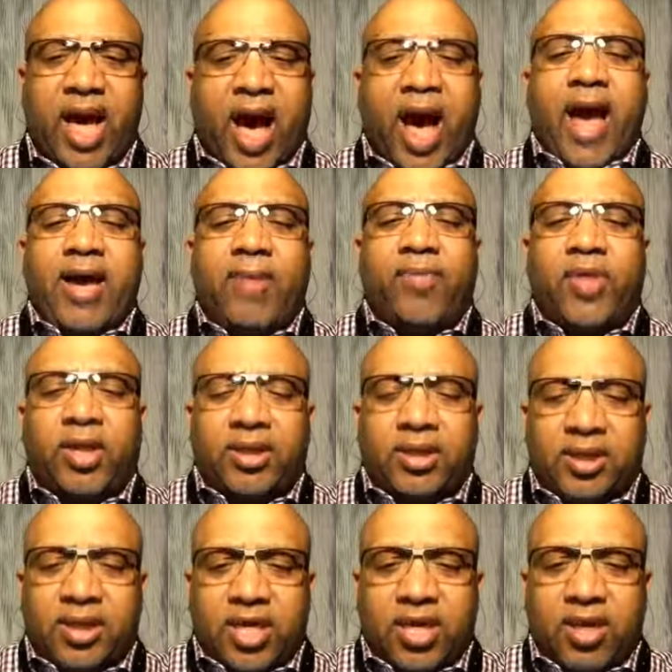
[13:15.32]
I am the
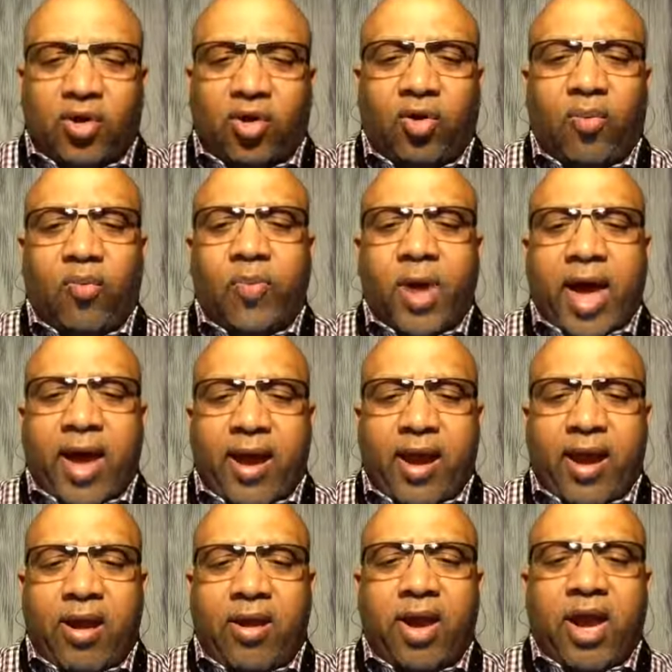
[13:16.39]
legal
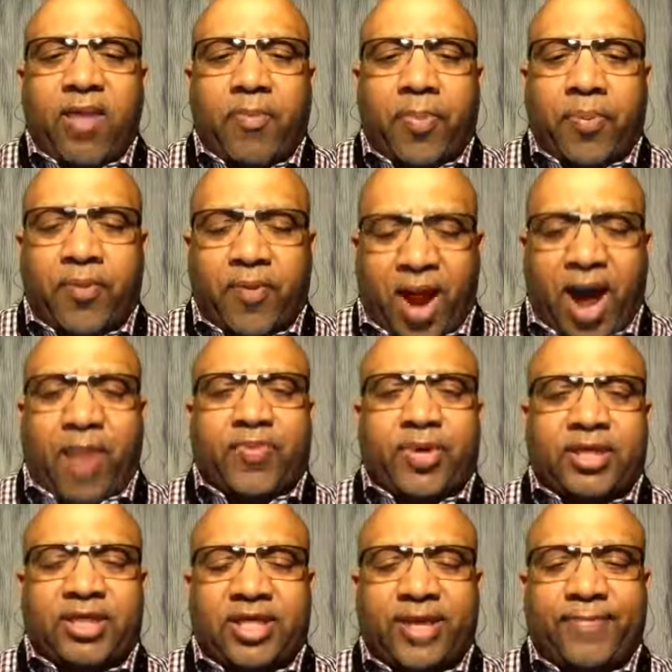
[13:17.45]
heir and
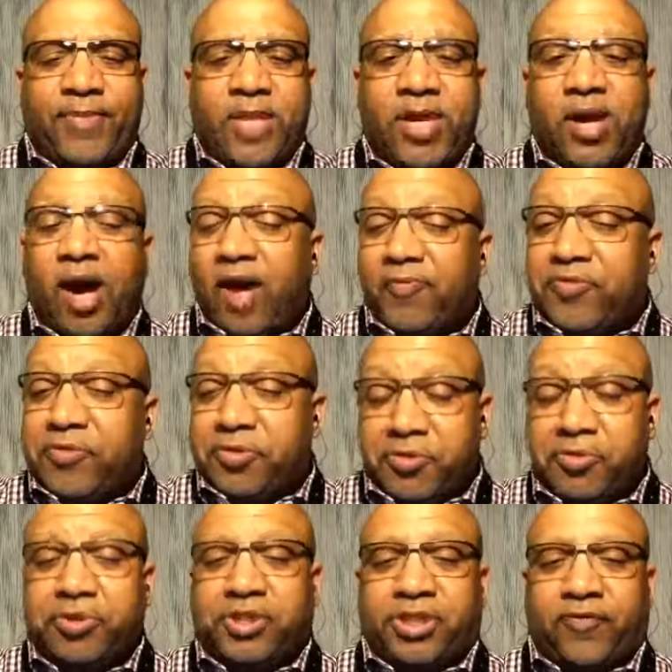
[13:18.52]
property of
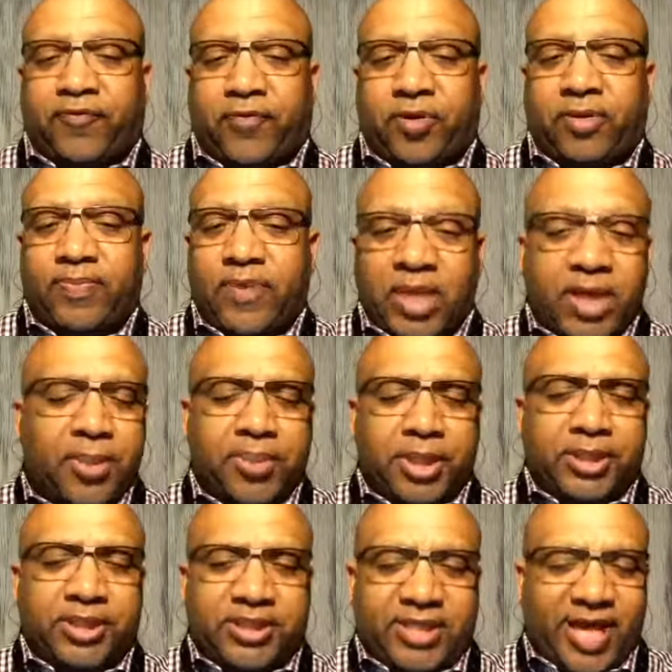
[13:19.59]
Lucifer,
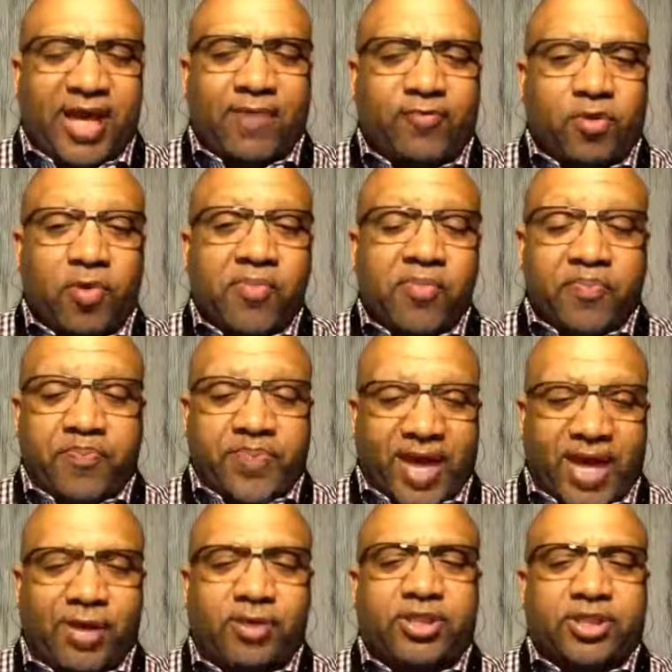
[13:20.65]
the devil,
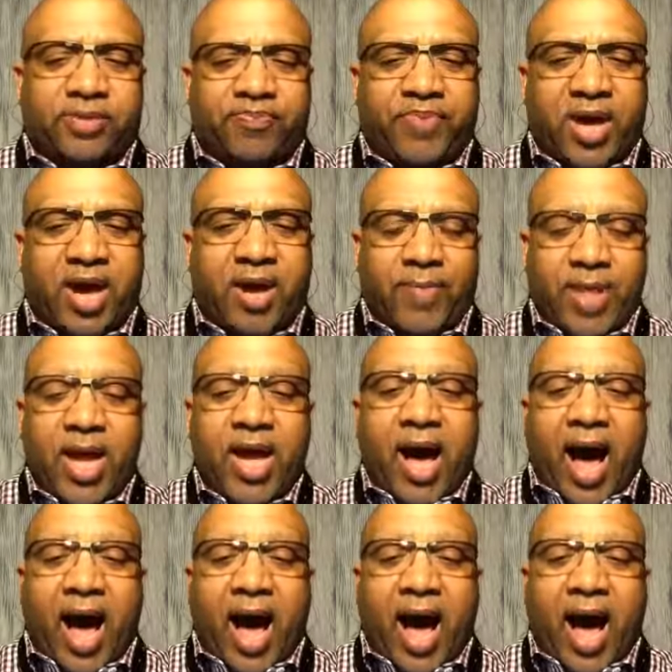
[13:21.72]
Beelzebub.